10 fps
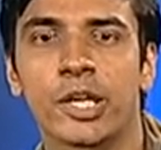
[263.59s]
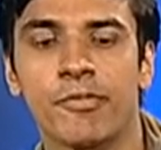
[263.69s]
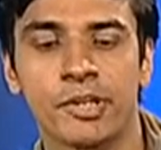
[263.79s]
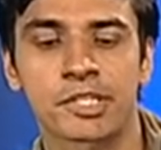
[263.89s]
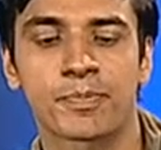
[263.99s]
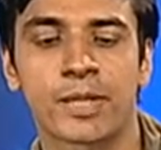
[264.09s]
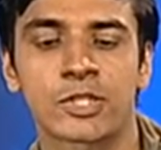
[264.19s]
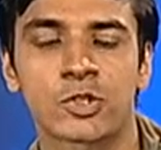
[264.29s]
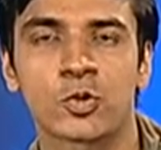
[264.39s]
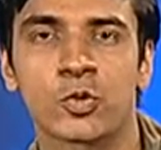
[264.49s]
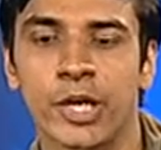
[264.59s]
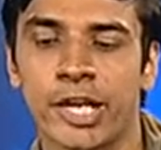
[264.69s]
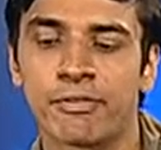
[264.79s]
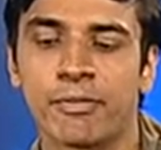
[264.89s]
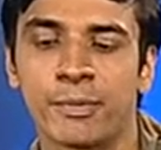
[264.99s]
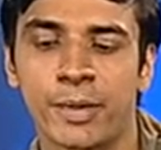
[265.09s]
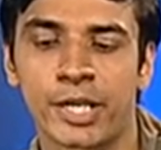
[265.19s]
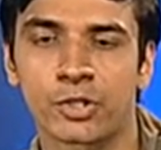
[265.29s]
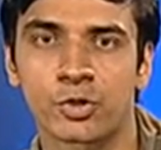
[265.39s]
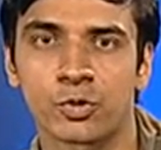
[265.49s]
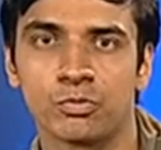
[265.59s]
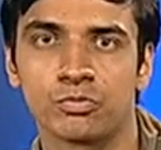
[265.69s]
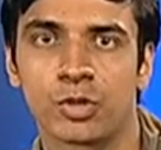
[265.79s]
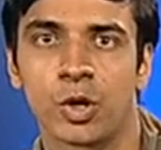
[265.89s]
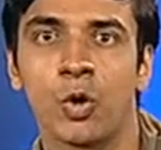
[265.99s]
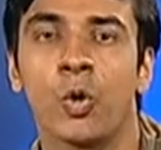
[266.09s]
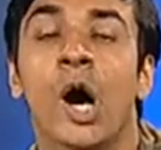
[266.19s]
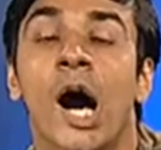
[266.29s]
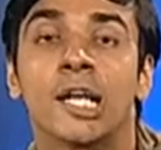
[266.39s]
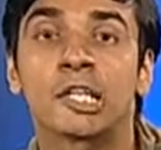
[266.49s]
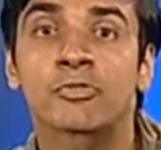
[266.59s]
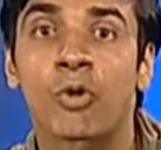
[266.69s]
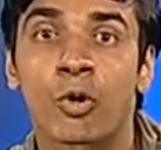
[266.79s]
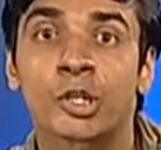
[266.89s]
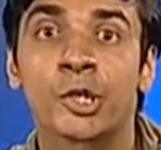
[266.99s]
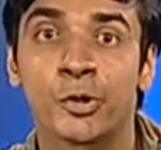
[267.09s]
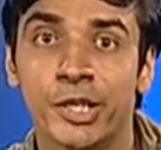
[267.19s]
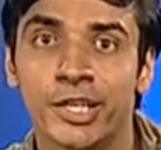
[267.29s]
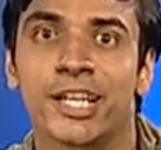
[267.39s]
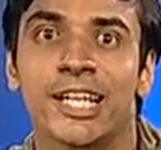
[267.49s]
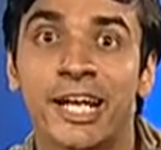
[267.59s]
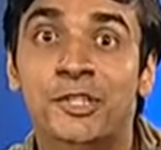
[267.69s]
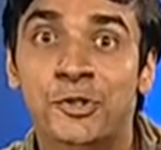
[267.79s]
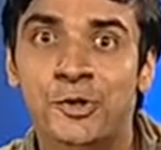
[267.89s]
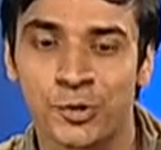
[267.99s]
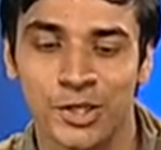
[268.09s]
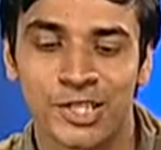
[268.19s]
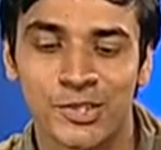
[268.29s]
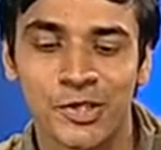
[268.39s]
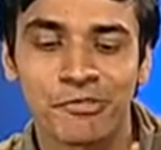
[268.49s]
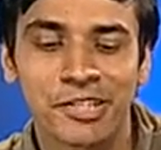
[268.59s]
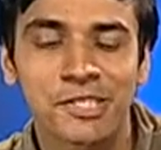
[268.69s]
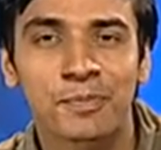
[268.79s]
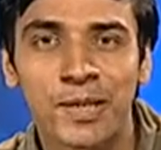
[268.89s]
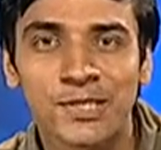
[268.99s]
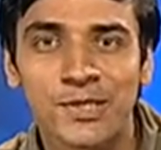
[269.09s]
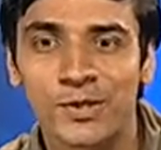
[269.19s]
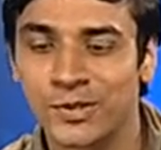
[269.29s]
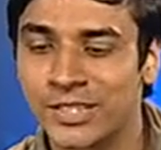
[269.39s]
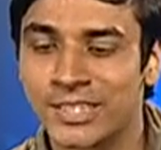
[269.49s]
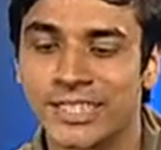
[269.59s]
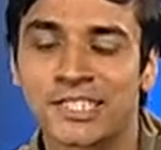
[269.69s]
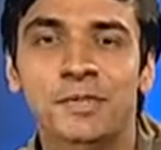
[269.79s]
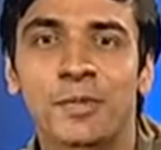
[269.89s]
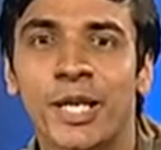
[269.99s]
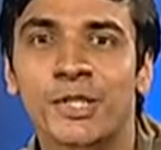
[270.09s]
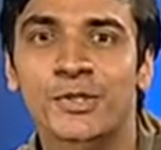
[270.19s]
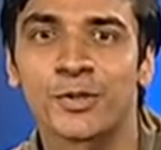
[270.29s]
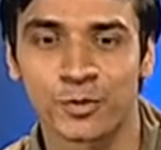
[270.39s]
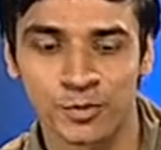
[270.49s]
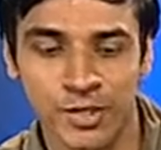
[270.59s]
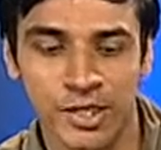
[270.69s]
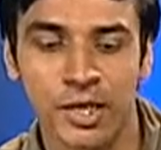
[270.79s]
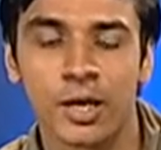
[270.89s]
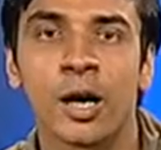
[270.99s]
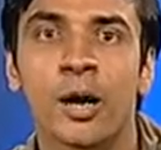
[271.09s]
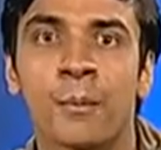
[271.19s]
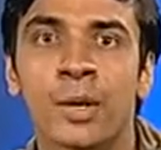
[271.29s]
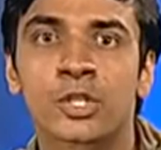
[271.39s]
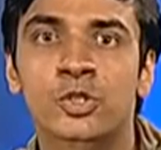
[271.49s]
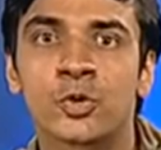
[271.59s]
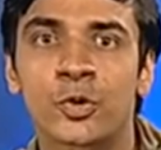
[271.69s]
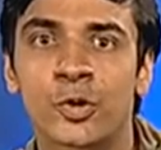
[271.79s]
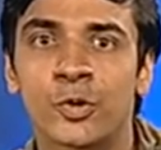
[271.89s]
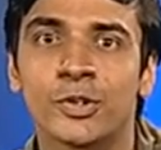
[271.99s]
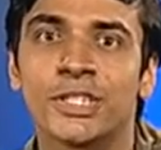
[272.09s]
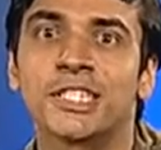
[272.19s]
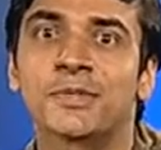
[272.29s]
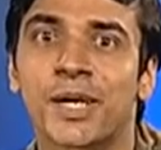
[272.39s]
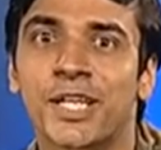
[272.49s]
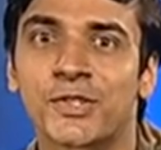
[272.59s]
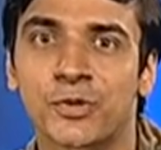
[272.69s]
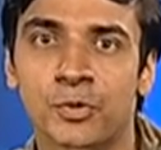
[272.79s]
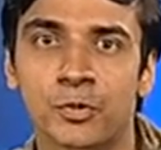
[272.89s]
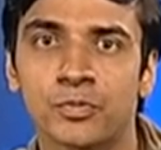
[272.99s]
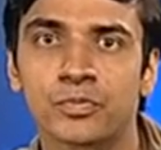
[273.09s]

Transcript: If it is plus 2, it will be minus 2. Oh, I just forgot the unit, it's q. So if it is plus q, this is minus q. Plus 2q, this is minus 2q.